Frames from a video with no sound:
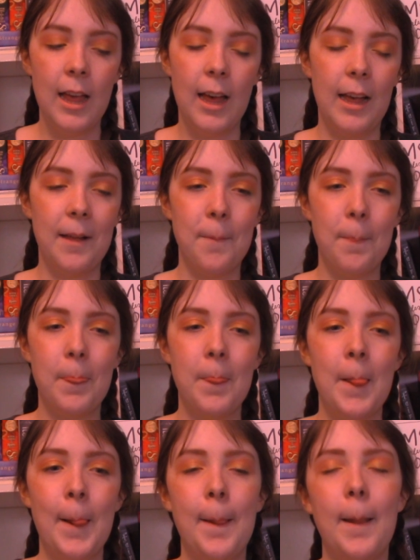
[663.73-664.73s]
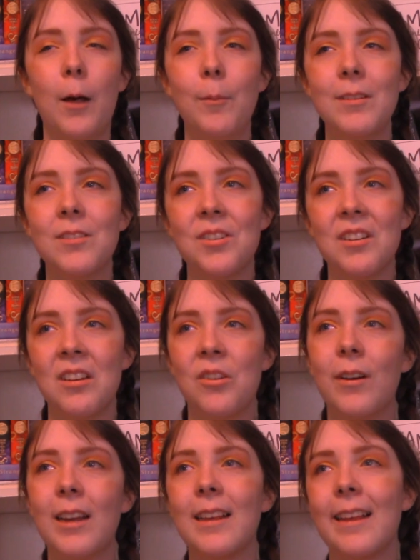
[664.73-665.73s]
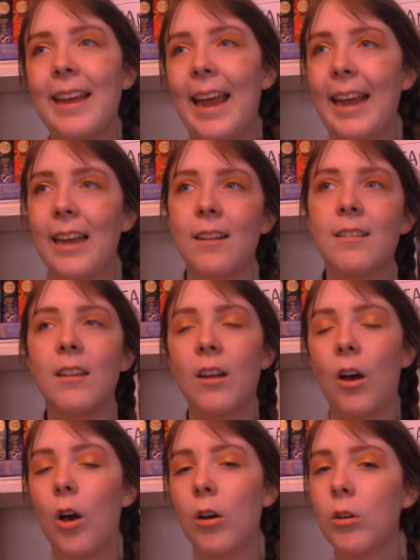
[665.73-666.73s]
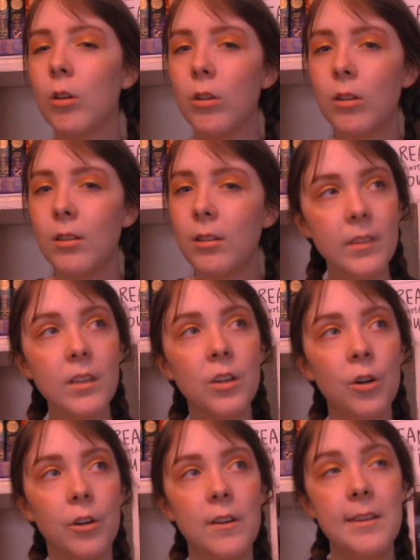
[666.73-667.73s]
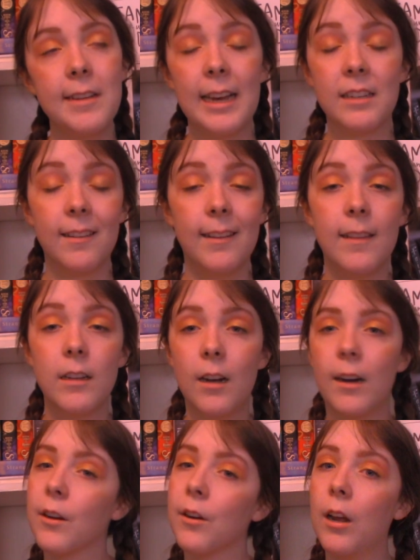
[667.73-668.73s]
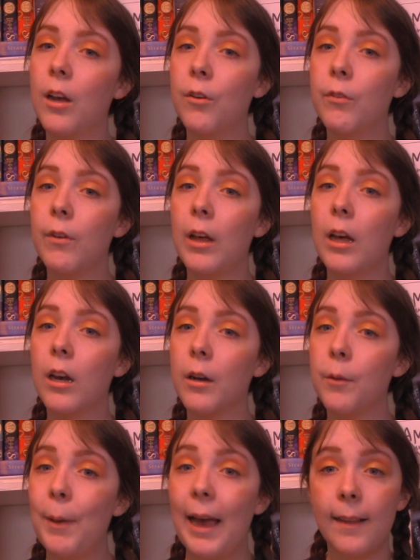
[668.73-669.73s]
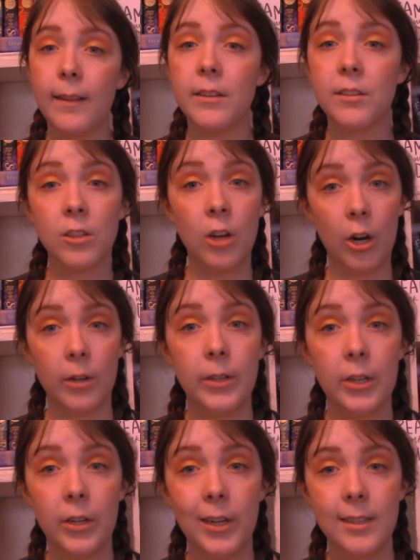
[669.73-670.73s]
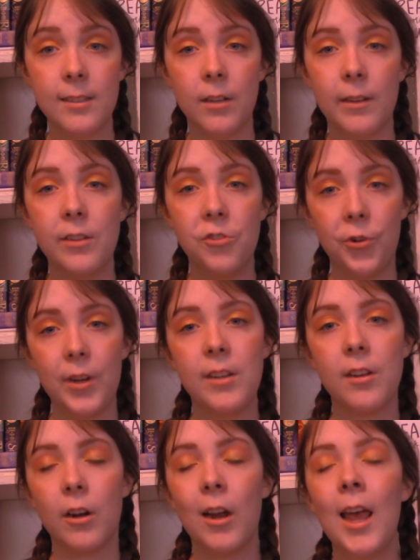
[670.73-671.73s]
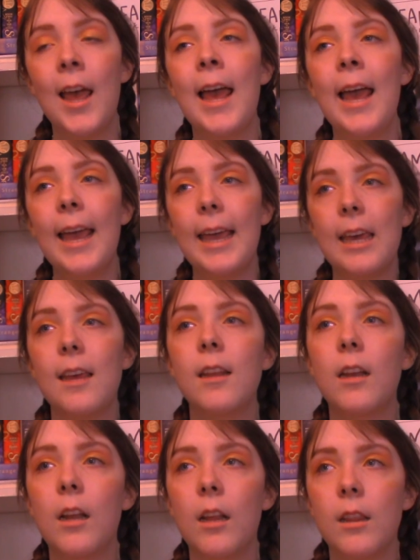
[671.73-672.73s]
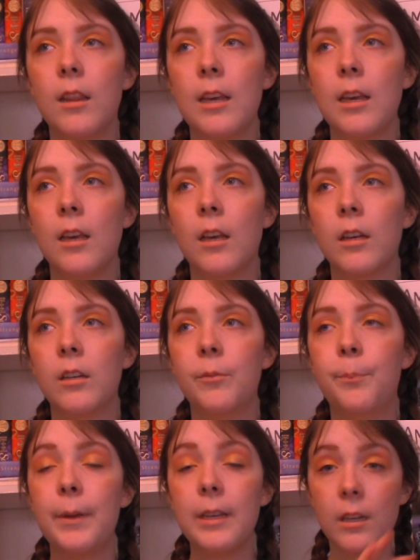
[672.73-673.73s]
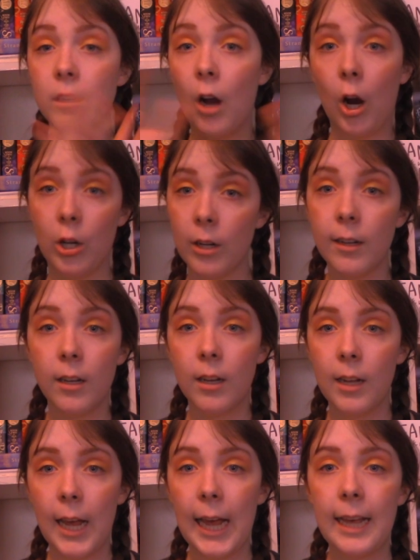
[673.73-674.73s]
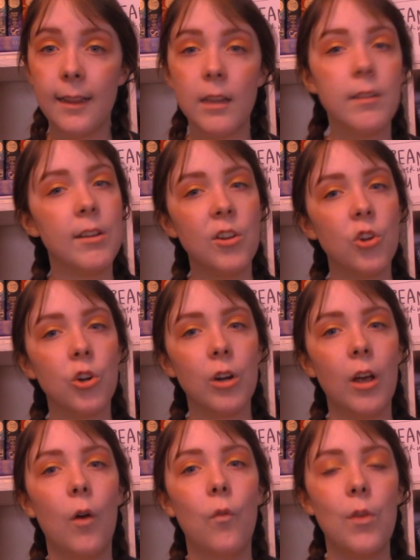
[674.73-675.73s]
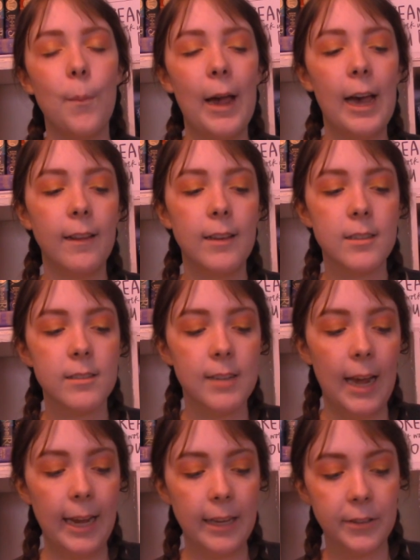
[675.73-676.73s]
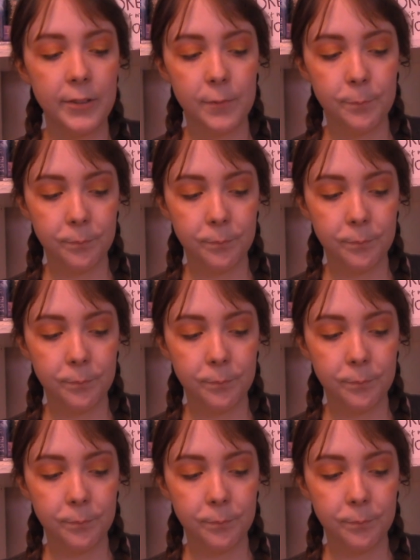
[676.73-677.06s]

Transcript: um, almost her annoying like aunts and uncles. Cora is actually the daughter of a palace gardener and so these trees are in the big garden at the center of the palace and